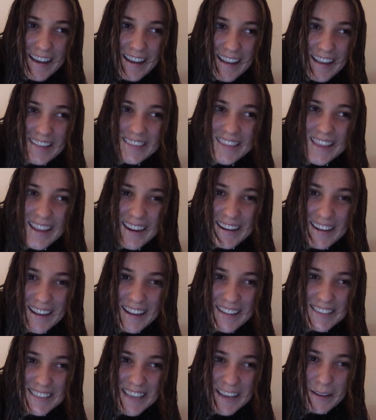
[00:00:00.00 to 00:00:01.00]
And then
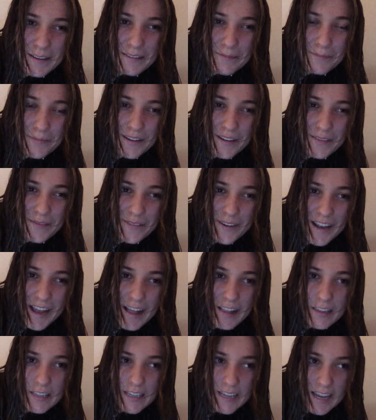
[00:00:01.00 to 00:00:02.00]
it's, like, but in
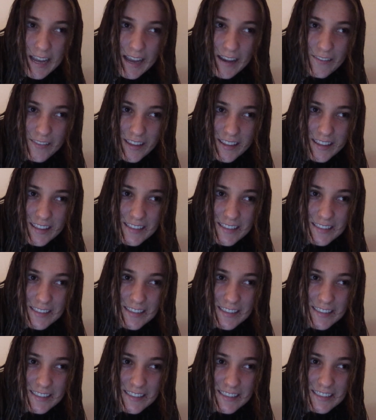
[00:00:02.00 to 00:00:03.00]
reality, I have, like, this
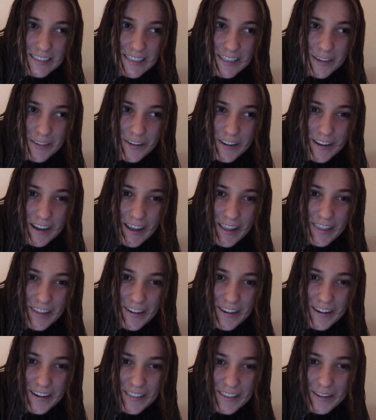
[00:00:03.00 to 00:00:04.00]
secret
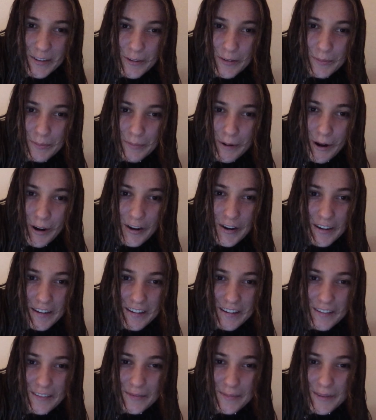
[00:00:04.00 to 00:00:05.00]
other little part
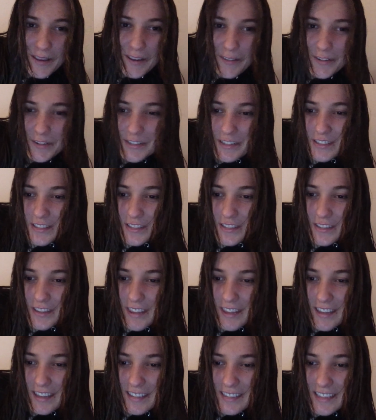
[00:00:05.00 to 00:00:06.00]
of me, which is
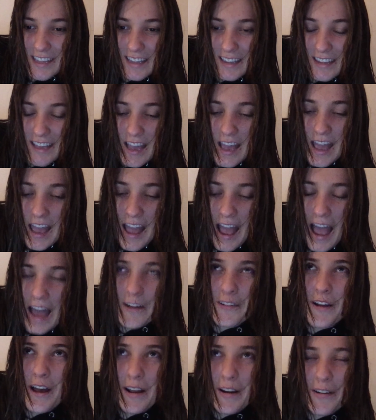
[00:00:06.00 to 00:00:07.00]
this. And I
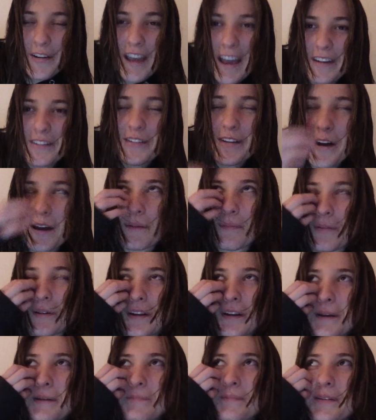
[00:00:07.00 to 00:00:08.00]
don't know how to put
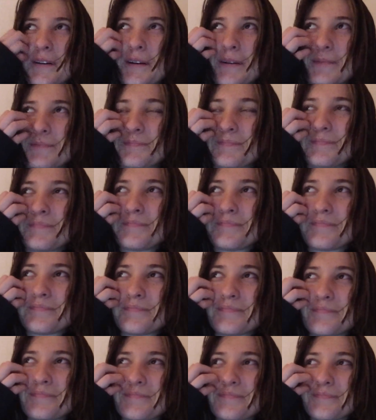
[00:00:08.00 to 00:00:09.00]
it, but
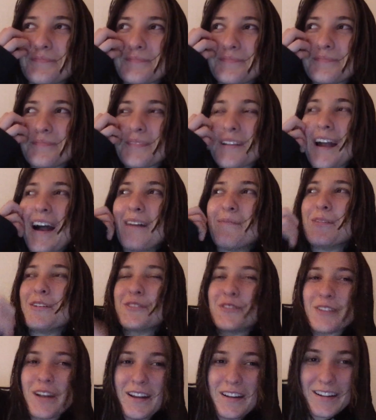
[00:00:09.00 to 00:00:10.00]
I've been
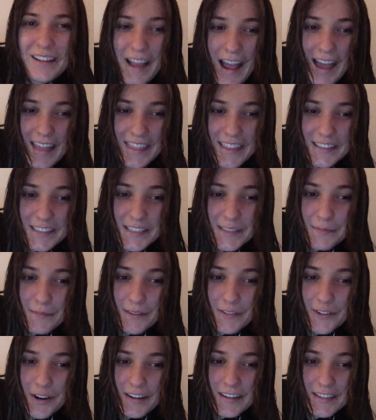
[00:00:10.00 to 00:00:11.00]
trying to, this is me
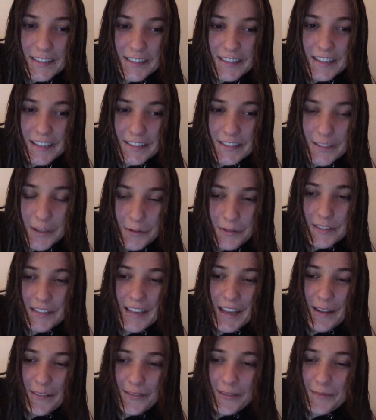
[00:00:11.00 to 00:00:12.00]
trying to
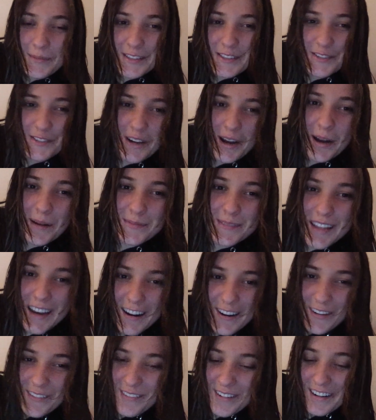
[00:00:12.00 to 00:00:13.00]
dissociate from these jobs that I
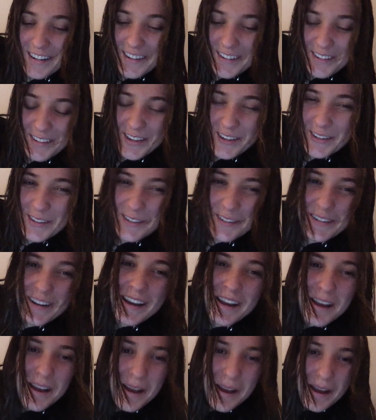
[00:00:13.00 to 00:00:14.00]
don't want to do.
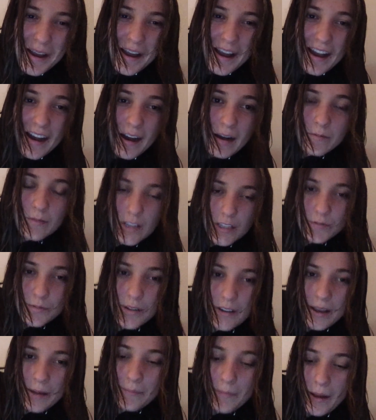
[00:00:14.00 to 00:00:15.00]
This one,
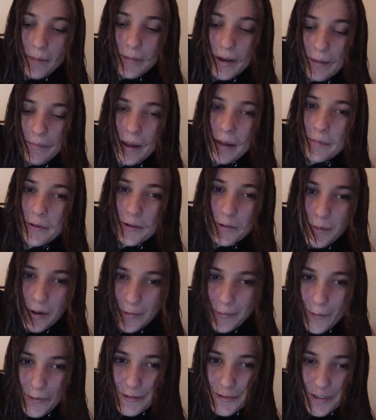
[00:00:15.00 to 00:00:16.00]
I'm happy to do my
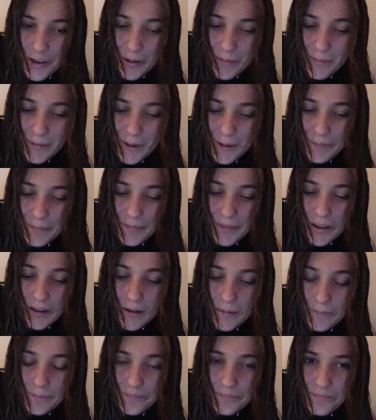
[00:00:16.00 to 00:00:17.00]
remote job, but
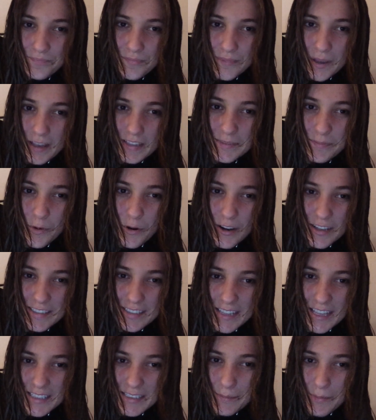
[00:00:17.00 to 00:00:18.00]
it's
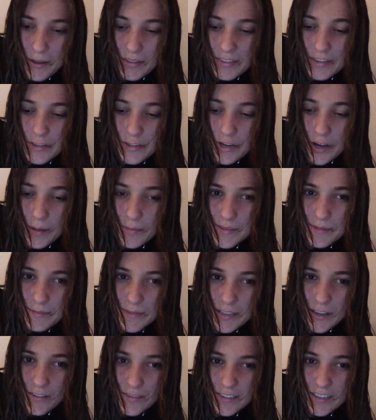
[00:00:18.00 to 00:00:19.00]
less about the jobs
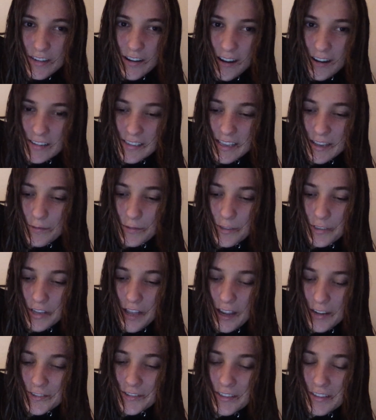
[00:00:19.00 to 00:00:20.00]
themselves and the content, which
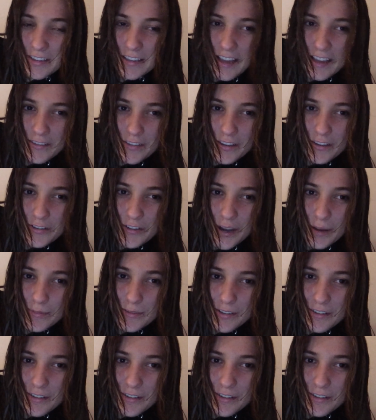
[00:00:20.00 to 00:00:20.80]
actually the jobs are